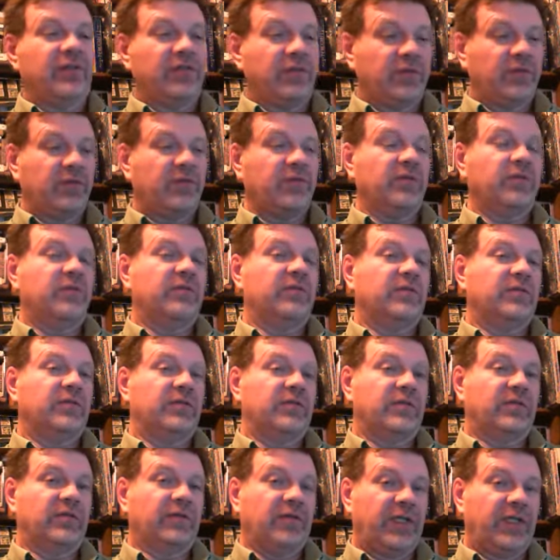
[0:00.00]
a new
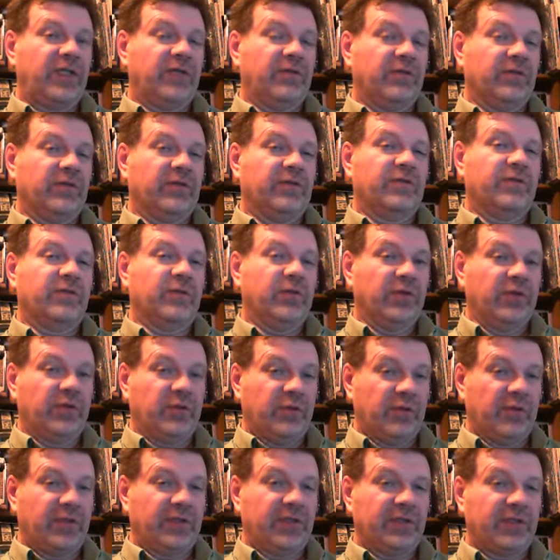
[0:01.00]
leader for your
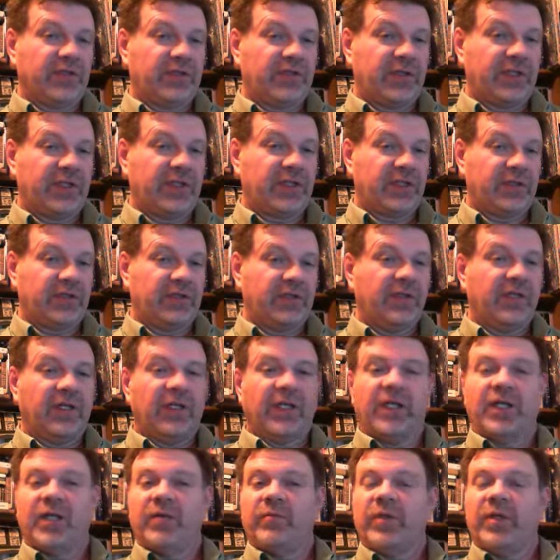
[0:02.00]
organization.
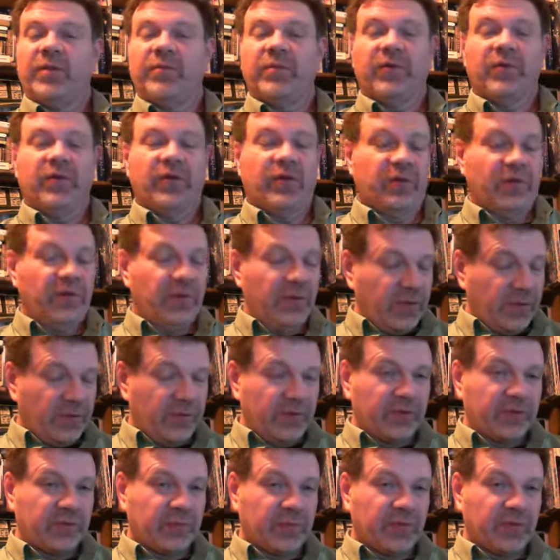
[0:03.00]
People don't know
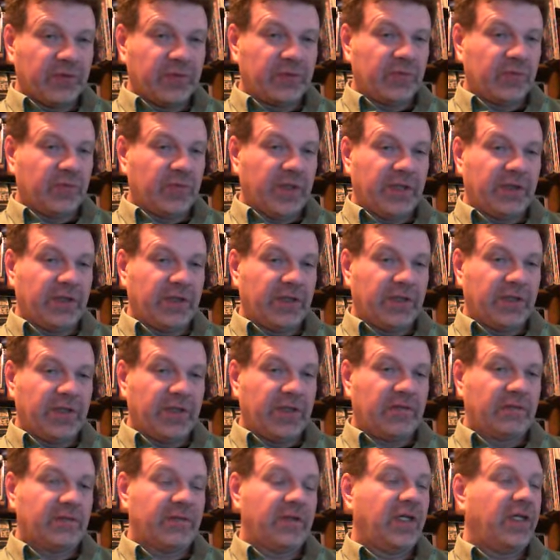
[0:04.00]
this person well
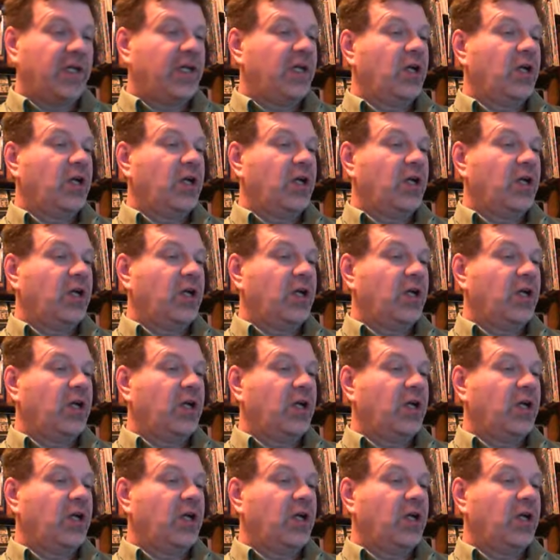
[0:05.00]
enough.